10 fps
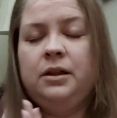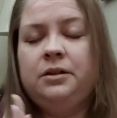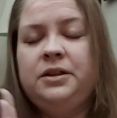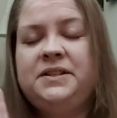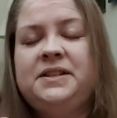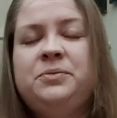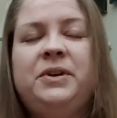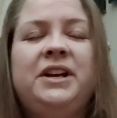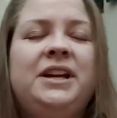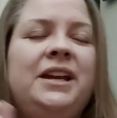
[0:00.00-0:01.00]
this is
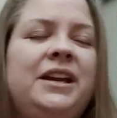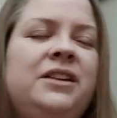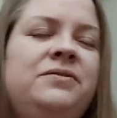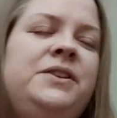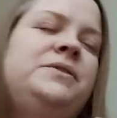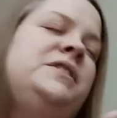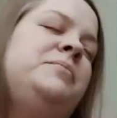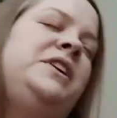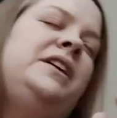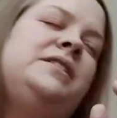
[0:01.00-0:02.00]
where it can get confusing
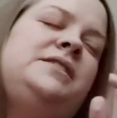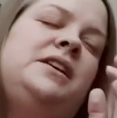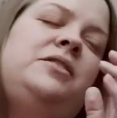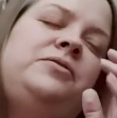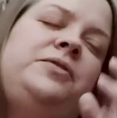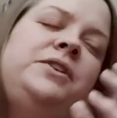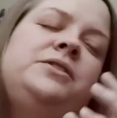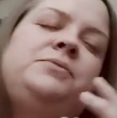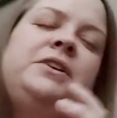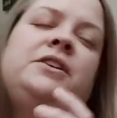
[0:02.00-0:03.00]
because it
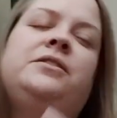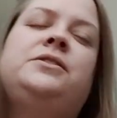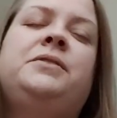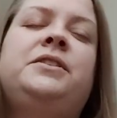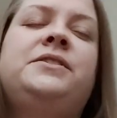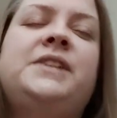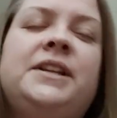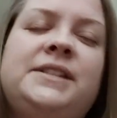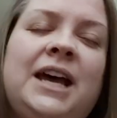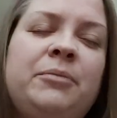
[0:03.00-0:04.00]
feels real and it looks real and looks like
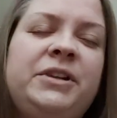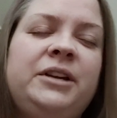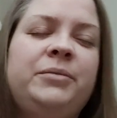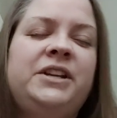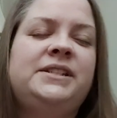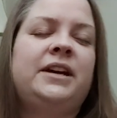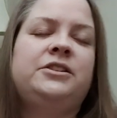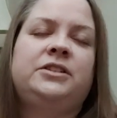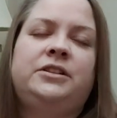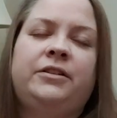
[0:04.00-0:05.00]
it's happening, but it's
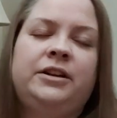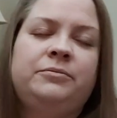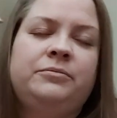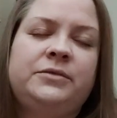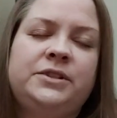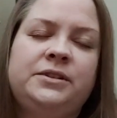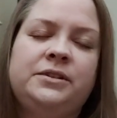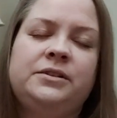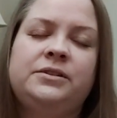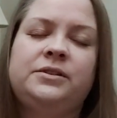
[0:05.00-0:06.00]
actually not.
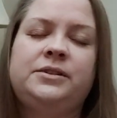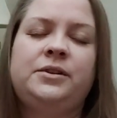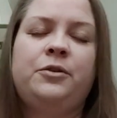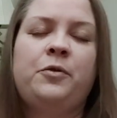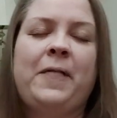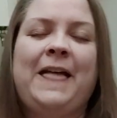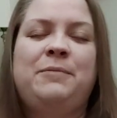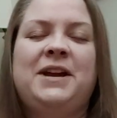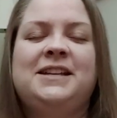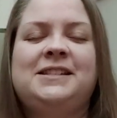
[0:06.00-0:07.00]
So
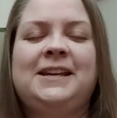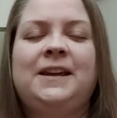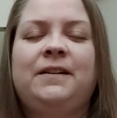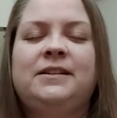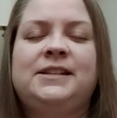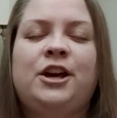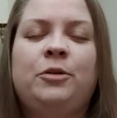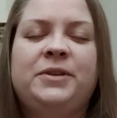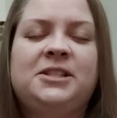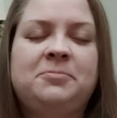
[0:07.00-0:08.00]
I'm asking Erik to
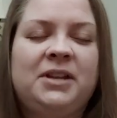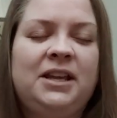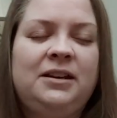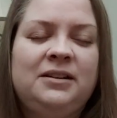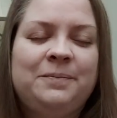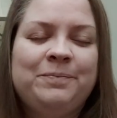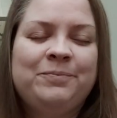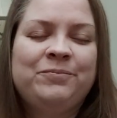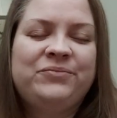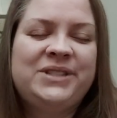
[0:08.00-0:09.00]
help explain
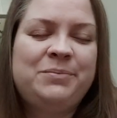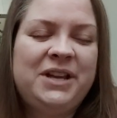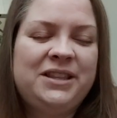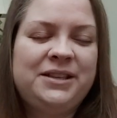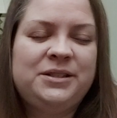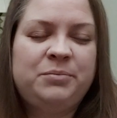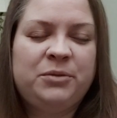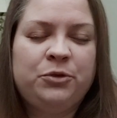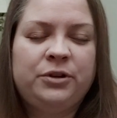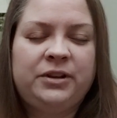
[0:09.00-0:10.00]
to make things a
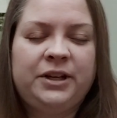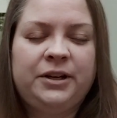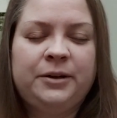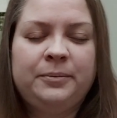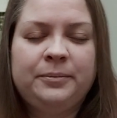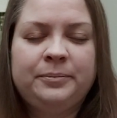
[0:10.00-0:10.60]
bit more clear.